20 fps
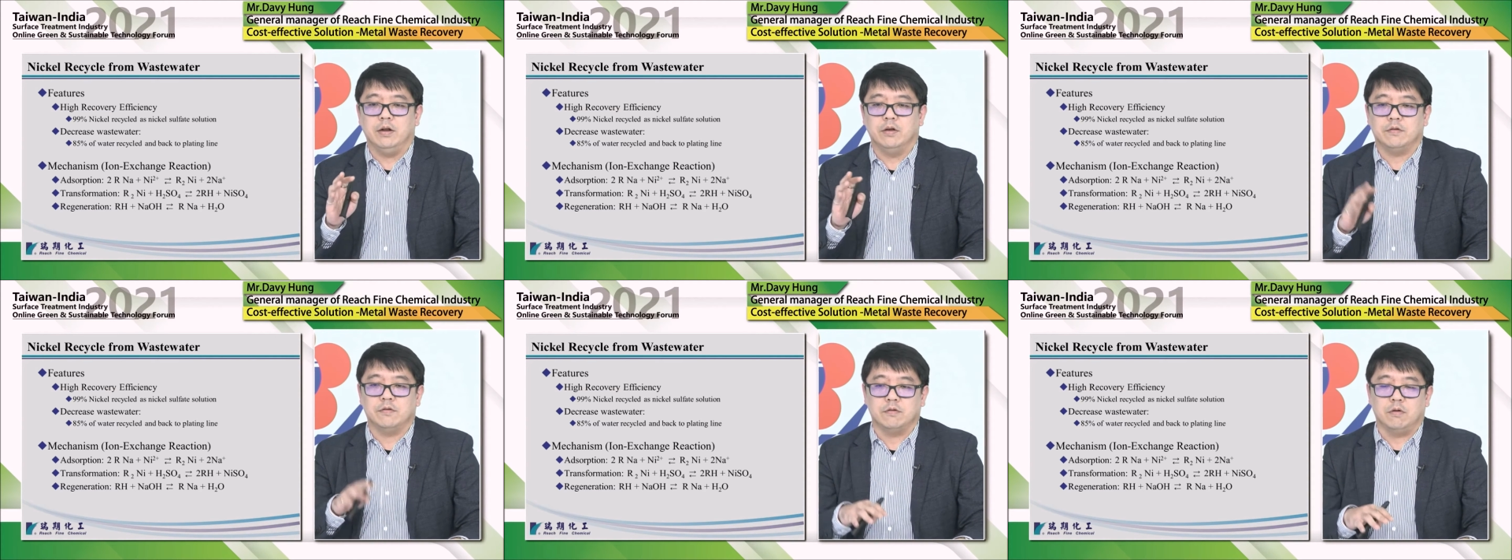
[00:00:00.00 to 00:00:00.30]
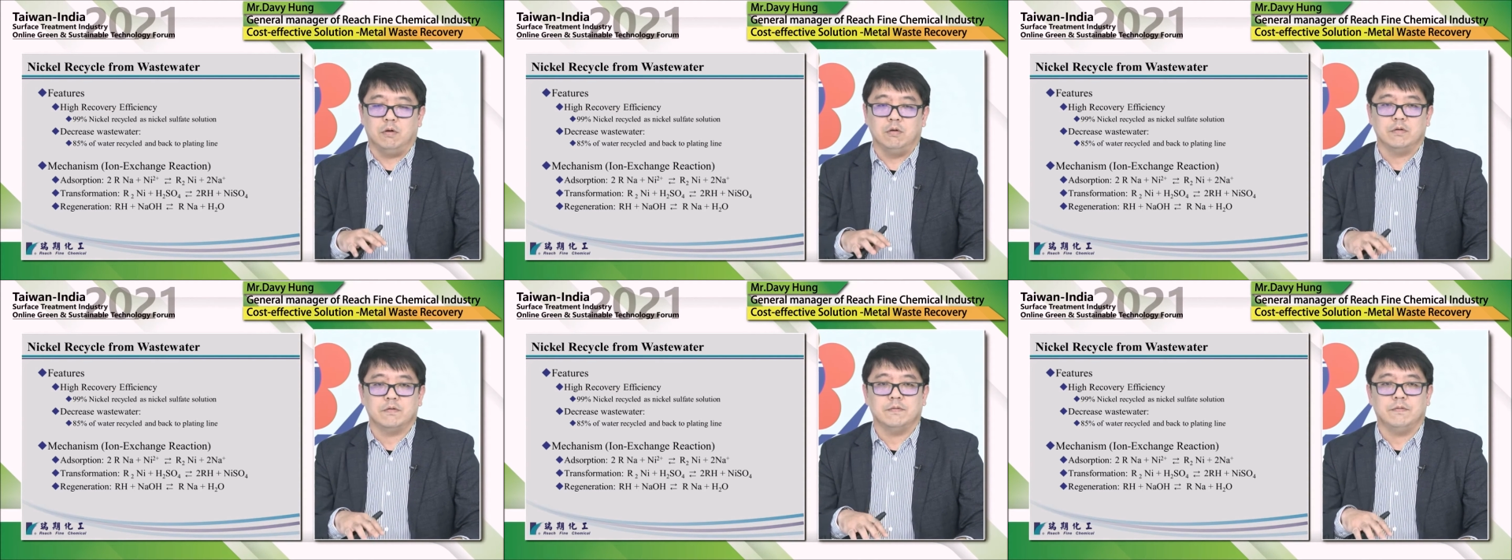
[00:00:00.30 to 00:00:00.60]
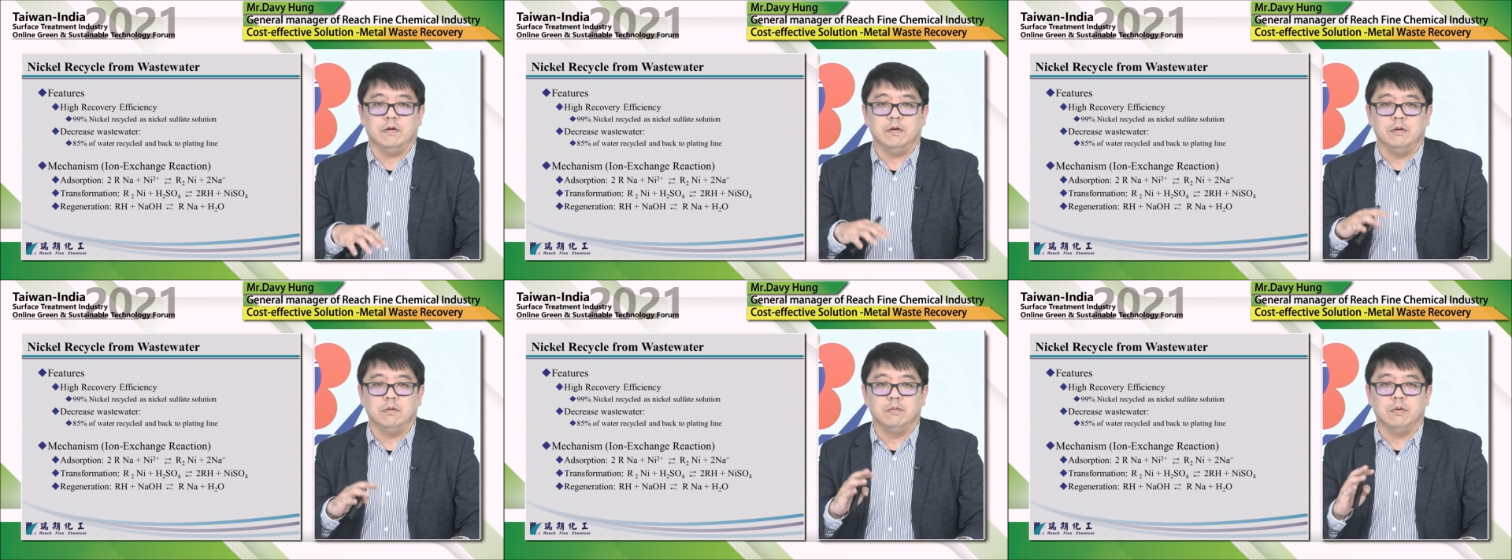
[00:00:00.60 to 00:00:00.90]
a source
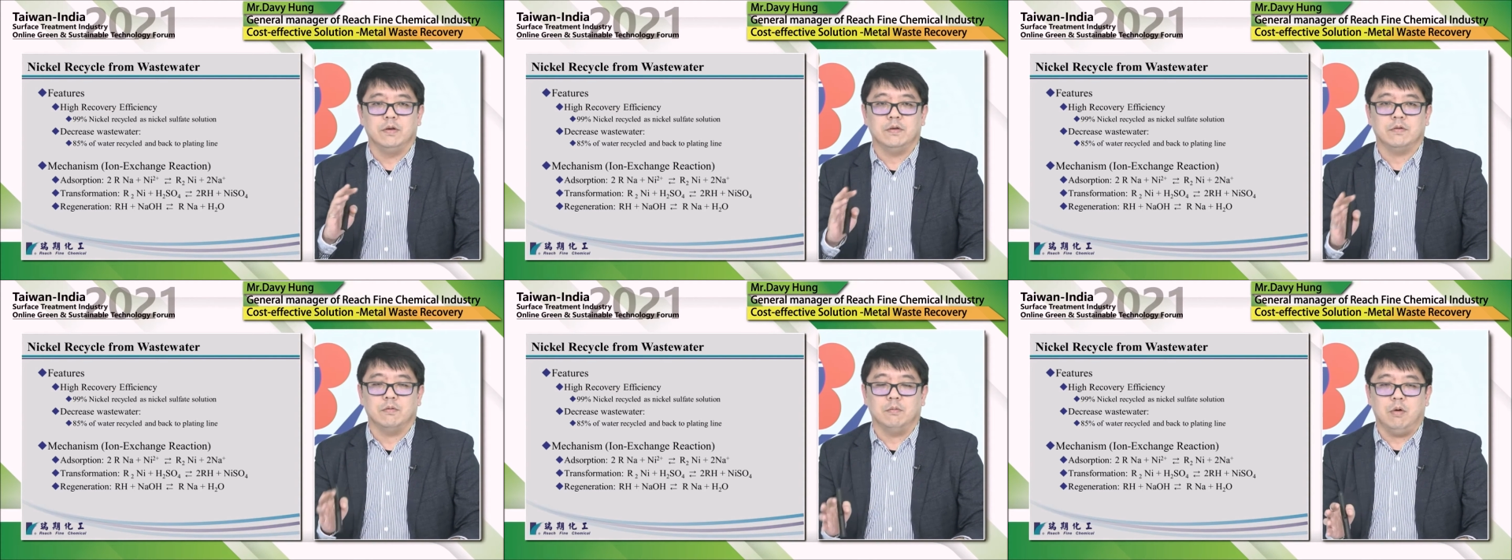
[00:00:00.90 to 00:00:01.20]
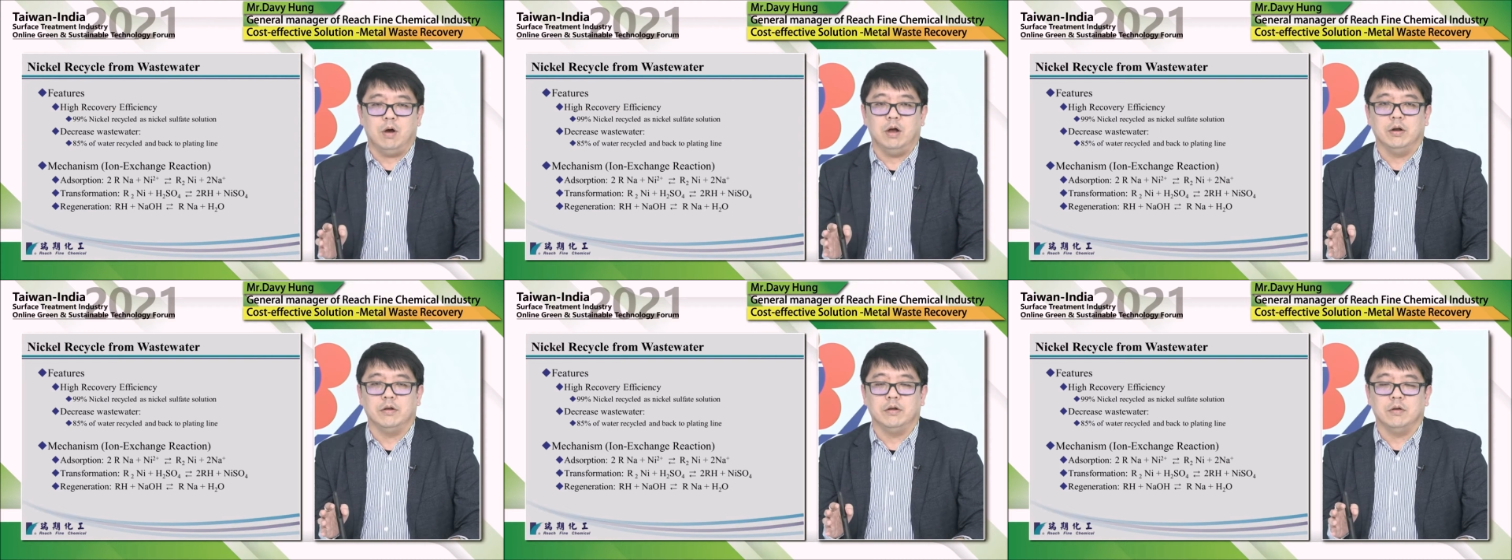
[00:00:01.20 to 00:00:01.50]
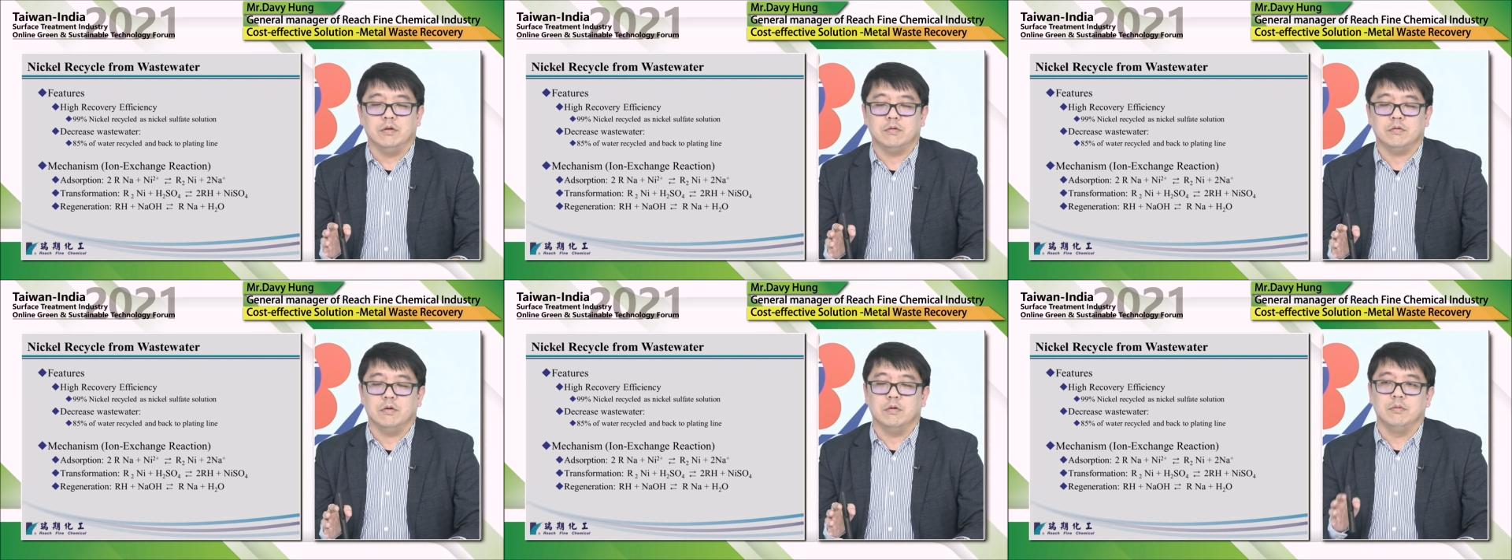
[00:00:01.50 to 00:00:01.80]
from the wastewater.
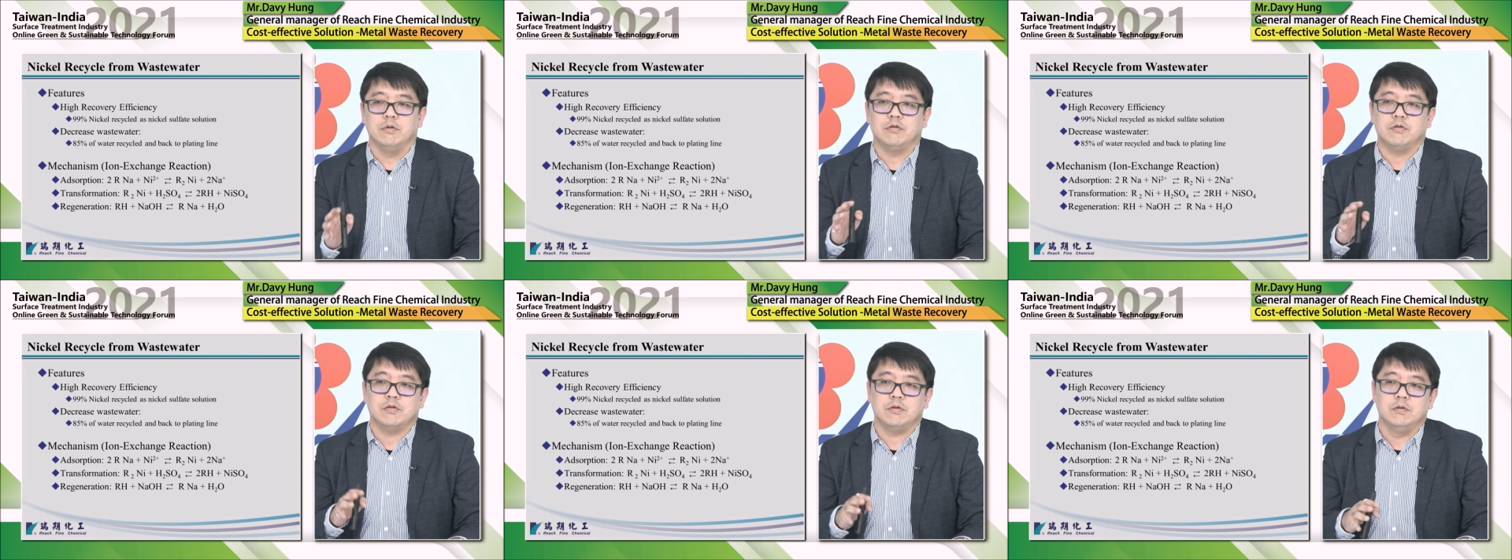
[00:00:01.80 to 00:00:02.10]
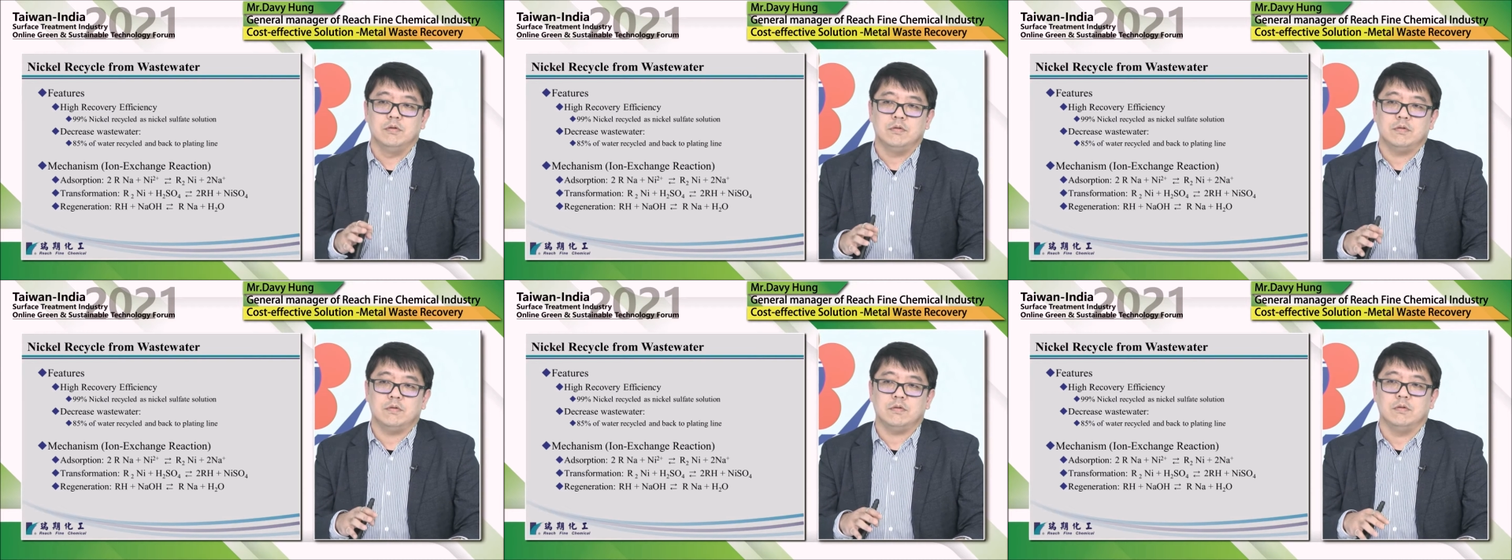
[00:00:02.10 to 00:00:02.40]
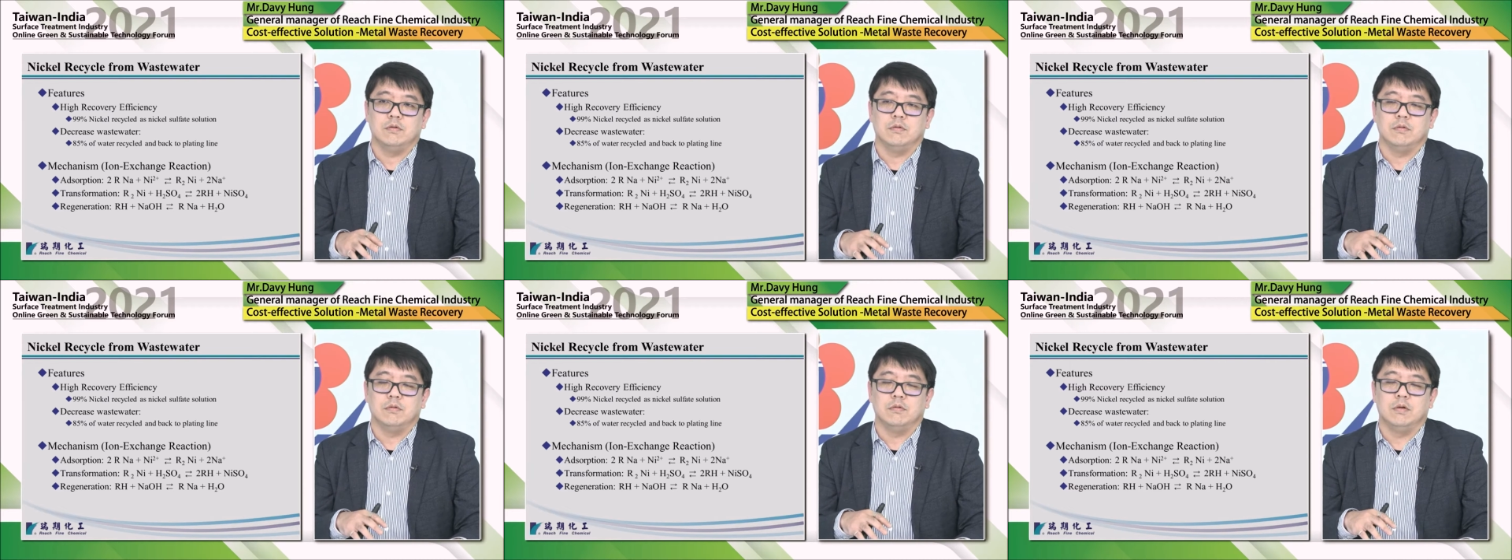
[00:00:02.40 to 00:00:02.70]
So we choose to